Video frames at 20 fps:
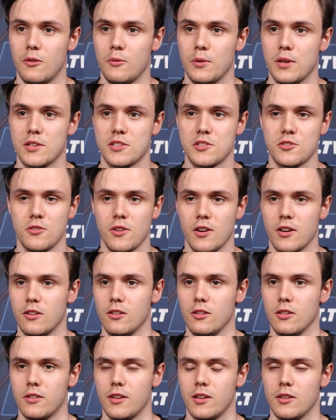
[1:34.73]
We
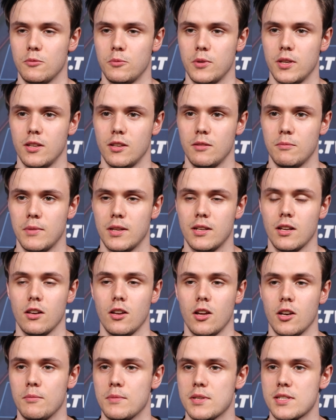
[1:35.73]
struggled and we made a
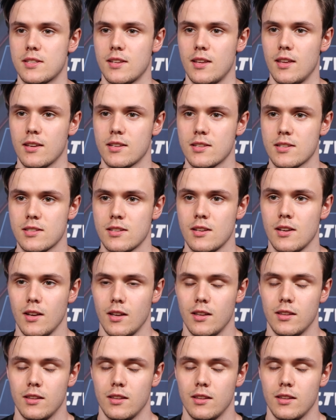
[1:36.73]
lot of mistakes.